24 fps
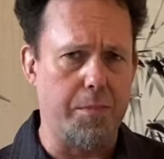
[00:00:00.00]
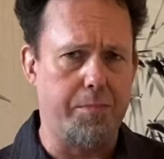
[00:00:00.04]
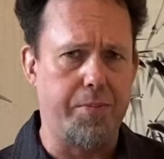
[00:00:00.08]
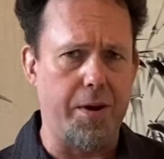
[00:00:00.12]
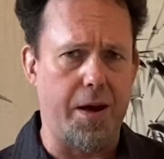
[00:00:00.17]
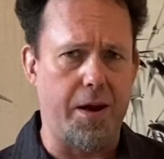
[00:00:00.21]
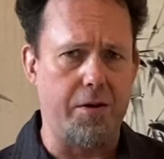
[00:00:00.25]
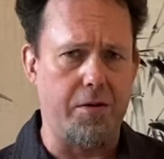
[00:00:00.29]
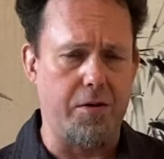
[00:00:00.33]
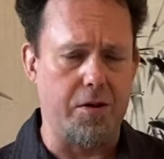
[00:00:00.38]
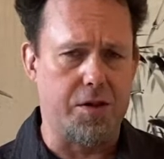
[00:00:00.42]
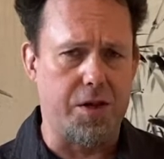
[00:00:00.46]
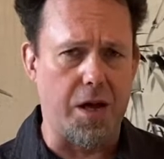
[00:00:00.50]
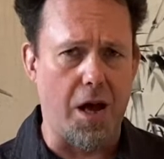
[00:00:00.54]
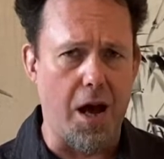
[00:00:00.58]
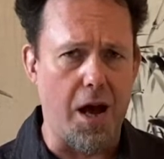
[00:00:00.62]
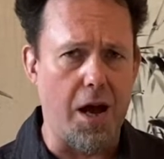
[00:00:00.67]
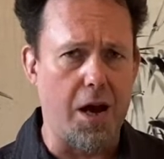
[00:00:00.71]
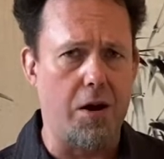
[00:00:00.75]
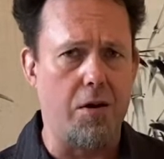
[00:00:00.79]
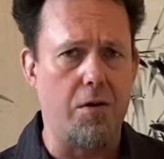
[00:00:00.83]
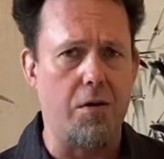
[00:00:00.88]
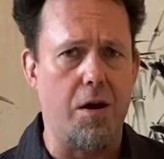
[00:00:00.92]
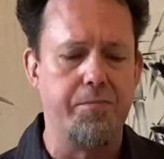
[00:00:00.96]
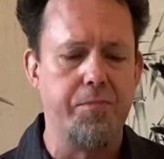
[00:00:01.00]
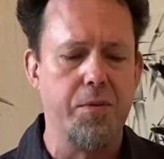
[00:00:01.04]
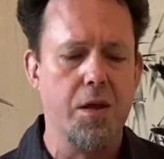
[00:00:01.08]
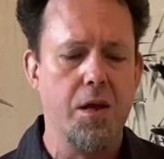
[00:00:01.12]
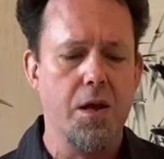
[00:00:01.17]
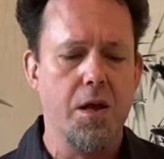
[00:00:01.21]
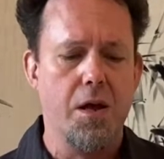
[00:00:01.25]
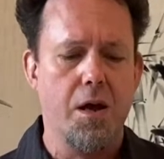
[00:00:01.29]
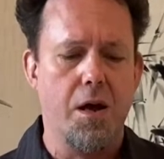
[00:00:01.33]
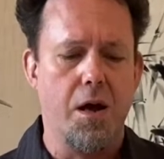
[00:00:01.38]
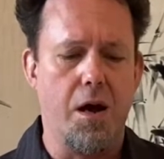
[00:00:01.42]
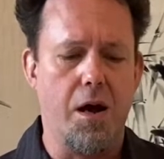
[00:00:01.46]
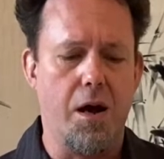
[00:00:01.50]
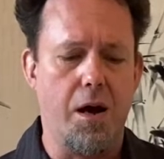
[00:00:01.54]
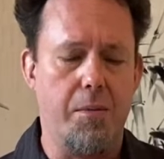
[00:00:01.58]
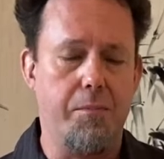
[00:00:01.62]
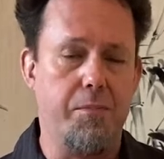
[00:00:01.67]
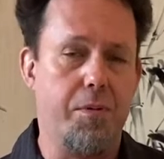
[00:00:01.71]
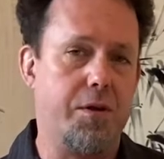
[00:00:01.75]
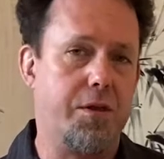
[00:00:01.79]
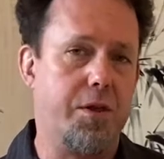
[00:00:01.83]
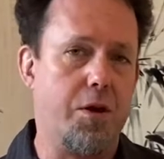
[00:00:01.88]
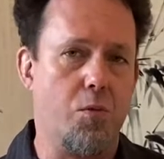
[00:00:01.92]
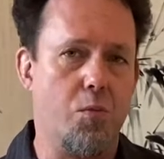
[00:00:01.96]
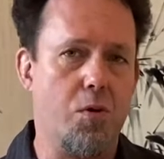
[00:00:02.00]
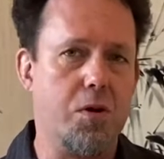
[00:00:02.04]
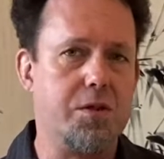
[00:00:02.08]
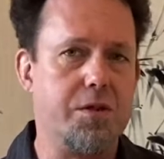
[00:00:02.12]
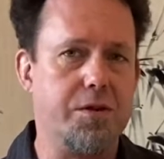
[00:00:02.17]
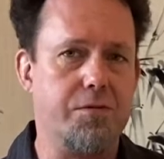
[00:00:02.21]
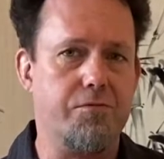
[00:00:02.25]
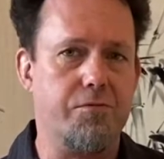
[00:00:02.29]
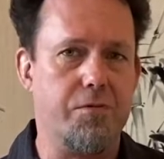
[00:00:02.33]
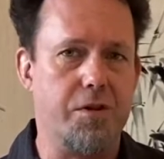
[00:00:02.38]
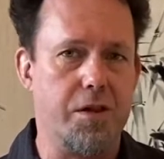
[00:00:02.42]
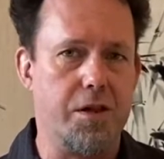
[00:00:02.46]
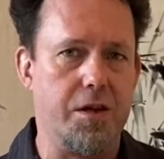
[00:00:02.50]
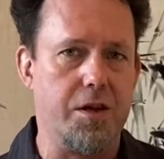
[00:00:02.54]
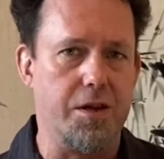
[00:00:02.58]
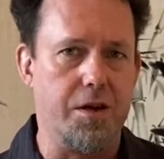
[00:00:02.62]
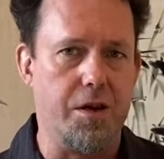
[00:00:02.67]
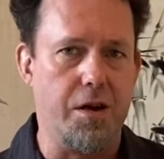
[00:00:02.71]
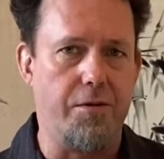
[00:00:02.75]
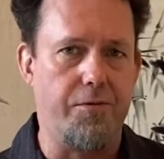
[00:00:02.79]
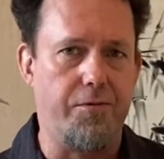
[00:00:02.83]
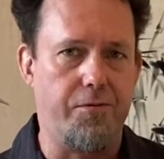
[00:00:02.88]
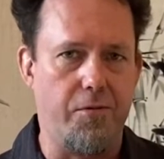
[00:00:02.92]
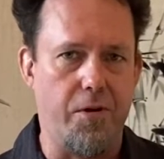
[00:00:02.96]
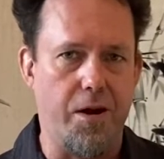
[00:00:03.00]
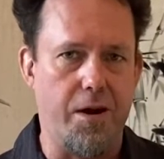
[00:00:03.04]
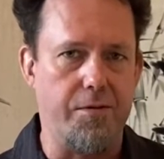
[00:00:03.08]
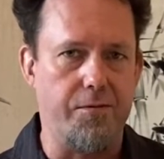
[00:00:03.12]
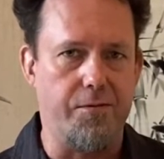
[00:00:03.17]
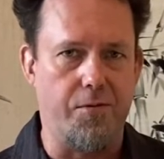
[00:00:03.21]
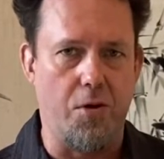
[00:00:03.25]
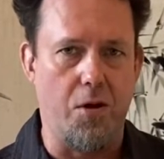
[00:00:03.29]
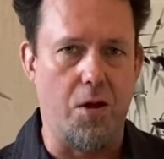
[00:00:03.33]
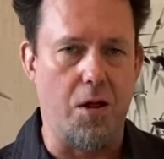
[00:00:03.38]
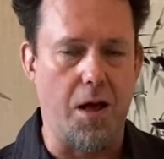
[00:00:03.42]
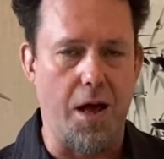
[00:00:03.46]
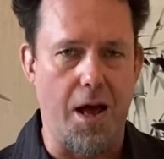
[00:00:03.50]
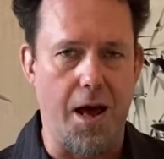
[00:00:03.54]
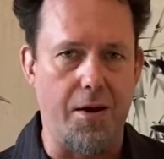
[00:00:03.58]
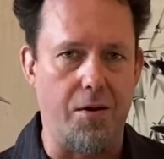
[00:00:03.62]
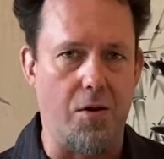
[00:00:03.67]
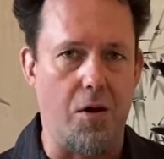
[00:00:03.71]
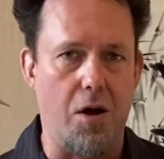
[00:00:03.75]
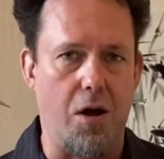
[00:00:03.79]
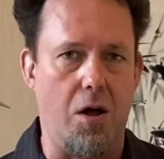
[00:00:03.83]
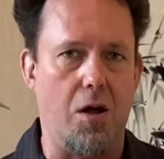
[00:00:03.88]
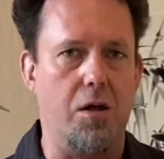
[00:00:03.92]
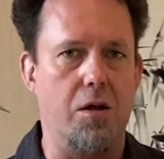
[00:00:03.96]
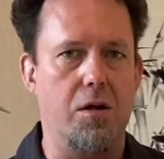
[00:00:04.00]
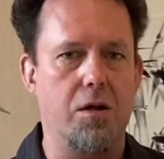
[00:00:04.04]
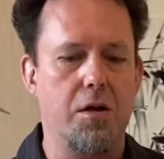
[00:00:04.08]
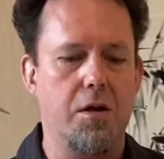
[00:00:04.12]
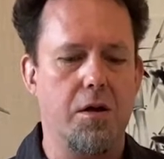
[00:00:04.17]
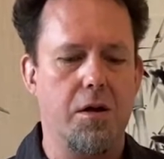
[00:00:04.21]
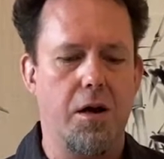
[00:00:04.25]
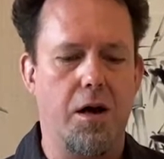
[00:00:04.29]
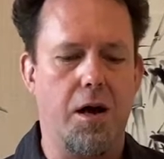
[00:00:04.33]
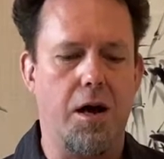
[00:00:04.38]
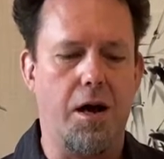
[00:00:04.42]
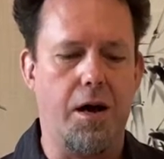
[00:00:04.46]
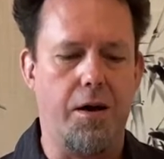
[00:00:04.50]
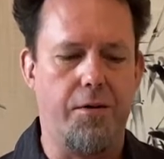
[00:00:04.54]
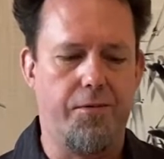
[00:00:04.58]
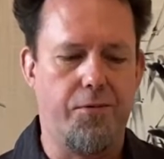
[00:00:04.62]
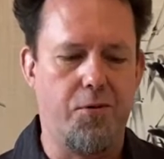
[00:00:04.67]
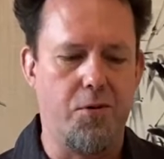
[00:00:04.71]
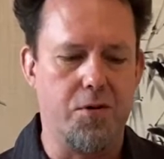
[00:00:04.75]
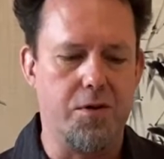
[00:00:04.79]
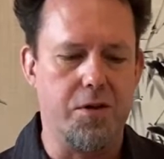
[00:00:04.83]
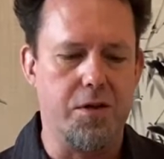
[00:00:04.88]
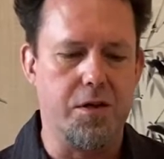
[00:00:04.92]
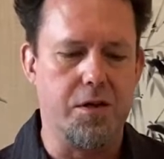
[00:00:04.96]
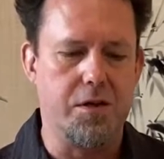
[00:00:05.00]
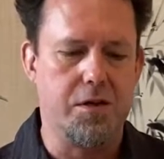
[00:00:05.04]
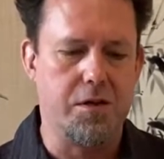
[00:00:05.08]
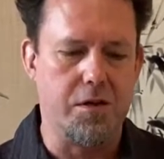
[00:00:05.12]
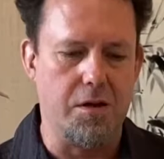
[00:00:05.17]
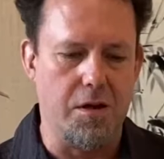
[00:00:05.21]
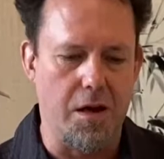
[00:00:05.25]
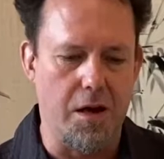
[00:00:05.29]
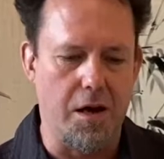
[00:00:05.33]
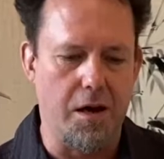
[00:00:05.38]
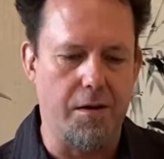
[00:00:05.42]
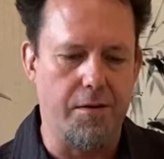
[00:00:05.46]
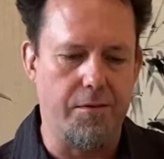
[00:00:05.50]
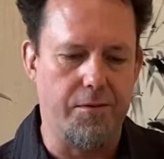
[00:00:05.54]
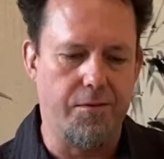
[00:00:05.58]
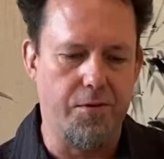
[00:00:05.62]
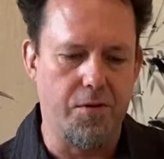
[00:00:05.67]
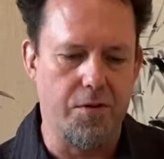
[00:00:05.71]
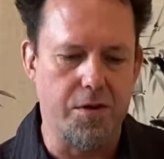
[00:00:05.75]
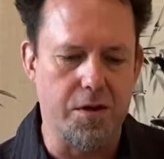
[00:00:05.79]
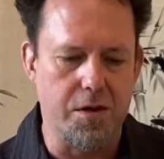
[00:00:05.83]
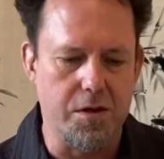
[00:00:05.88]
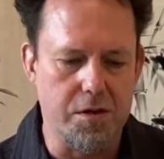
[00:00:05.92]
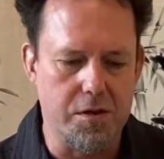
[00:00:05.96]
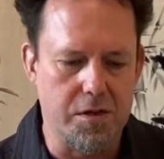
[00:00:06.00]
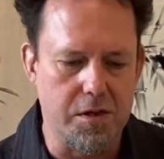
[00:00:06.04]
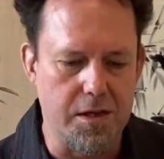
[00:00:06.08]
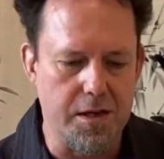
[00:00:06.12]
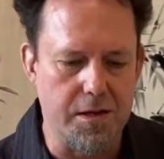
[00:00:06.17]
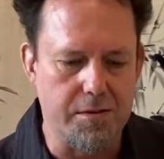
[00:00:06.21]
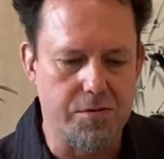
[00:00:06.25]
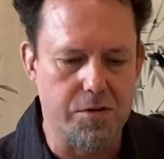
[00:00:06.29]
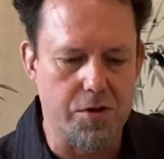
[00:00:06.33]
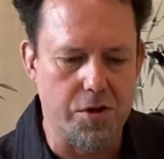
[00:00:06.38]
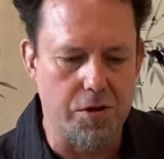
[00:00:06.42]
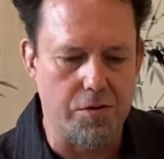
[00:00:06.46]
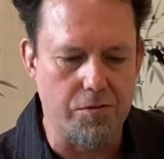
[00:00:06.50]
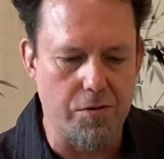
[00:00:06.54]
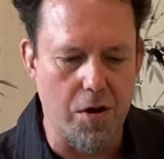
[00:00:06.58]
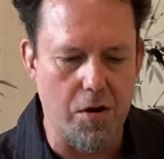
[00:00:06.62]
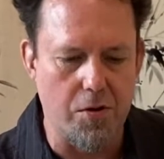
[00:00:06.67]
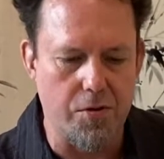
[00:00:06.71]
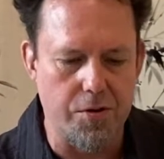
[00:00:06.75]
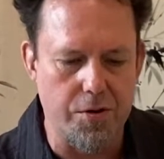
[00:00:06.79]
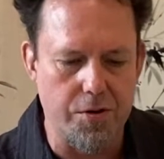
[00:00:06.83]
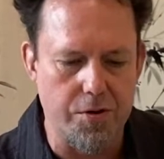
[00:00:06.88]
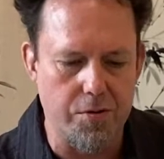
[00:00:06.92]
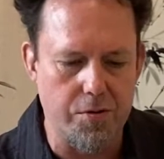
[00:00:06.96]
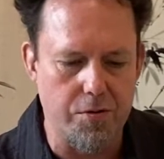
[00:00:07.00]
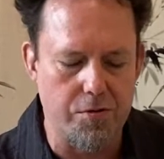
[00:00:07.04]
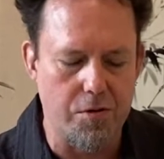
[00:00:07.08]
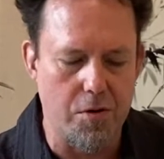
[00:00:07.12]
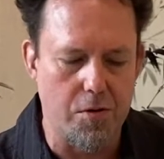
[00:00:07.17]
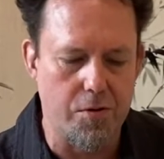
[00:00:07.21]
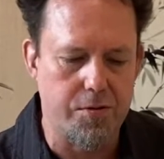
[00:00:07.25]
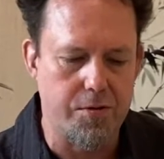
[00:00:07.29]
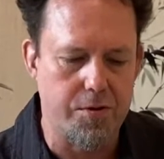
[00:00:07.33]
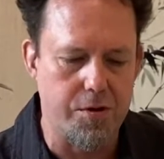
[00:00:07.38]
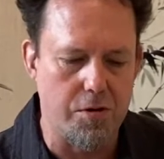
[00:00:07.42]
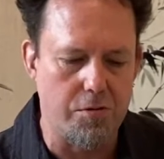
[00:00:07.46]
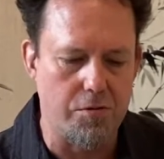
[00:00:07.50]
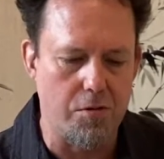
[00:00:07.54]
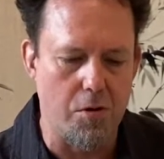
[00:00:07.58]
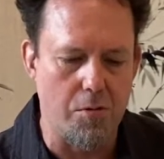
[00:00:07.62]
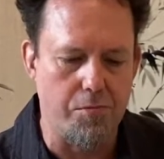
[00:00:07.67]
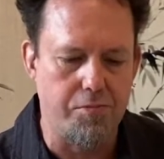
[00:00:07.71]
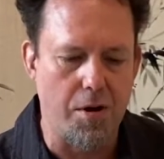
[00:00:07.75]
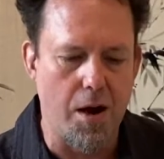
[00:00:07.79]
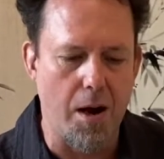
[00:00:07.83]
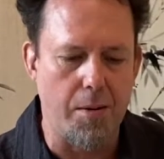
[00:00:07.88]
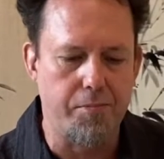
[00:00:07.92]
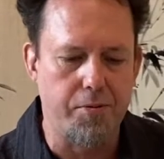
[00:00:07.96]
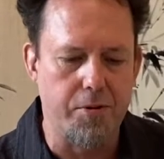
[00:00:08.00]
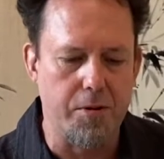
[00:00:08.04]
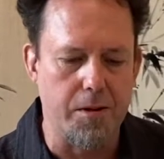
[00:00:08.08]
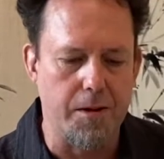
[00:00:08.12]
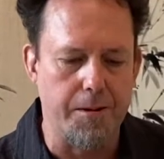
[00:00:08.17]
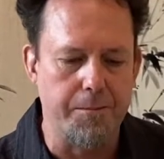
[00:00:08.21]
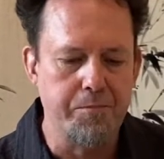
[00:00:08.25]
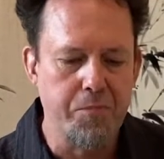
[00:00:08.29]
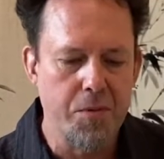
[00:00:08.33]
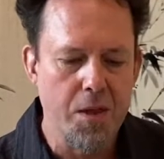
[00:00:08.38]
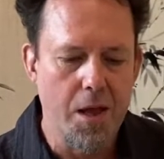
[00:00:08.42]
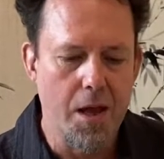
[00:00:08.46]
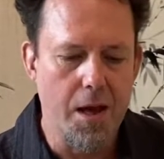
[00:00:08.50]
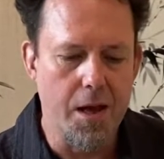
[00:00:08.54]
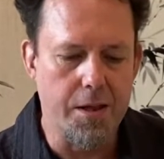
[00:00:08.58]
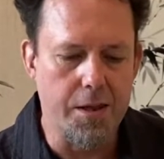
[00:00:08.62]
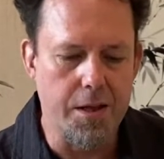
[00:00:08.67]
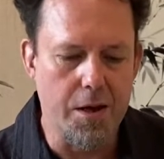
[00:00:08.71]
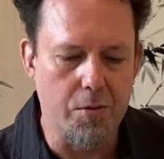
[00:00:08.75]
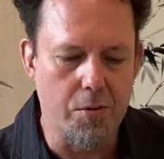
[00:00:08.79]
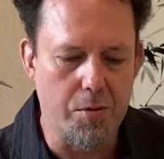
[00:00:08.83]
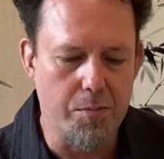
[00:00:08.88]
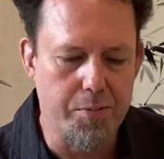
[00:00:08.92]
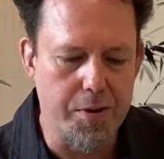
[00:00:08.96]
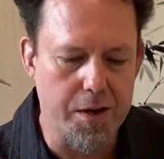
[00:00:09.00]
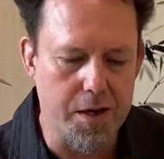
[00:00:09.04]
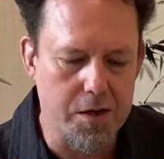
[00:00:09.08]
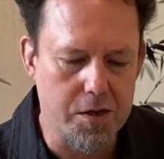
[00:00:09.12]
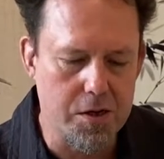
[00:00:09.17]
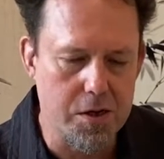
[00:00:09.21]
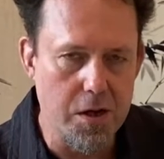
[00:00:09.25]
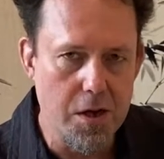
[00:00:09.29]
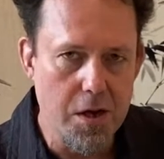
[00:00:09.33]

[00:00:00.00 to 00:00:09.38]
better, it's higher up, but there wasn't really enough rainfall at all. For these leaves to grow, the new growth to grow properly. And they were picked,